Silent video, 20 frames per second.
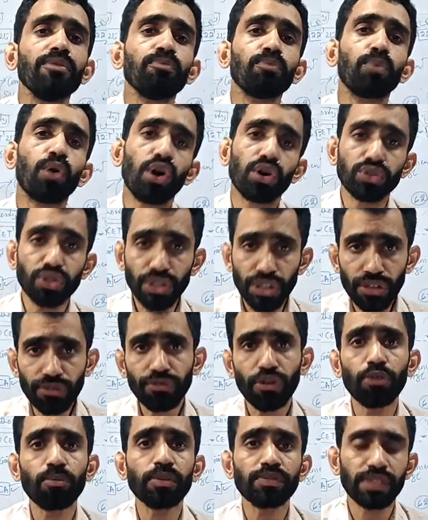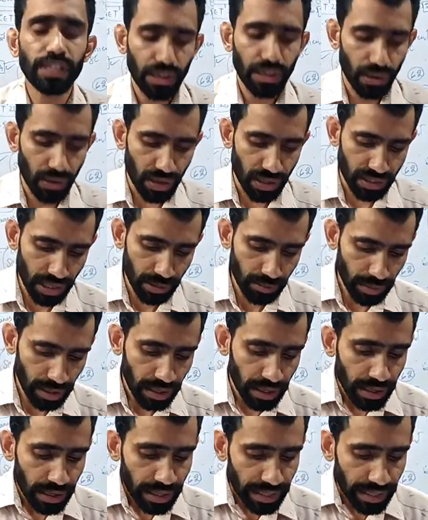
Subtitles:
positive form of secularism,